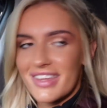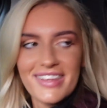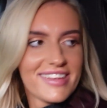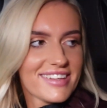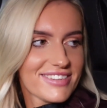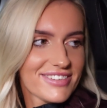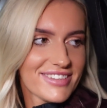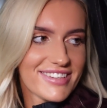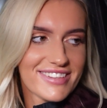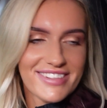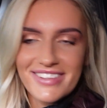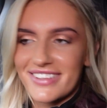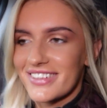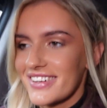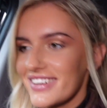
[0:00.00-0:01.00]
That's what you
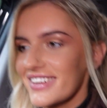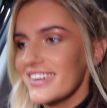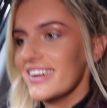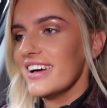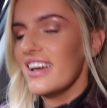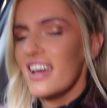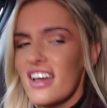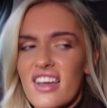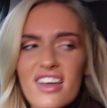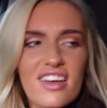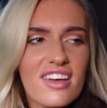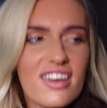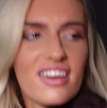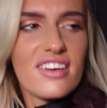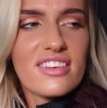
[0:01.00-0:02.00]
do.
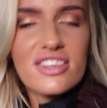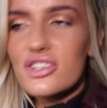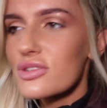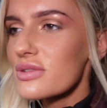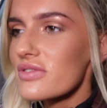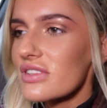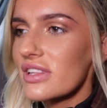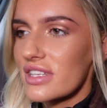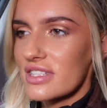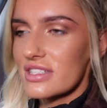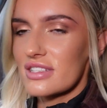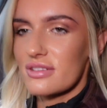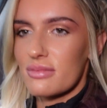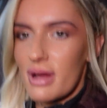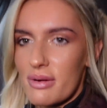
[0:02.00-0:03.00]
Did you even
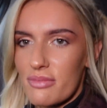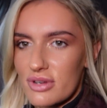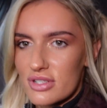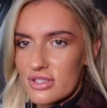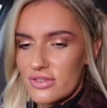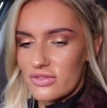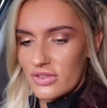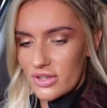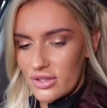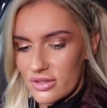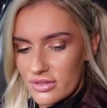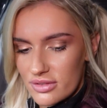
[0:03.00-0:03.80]
listen to my impression of you?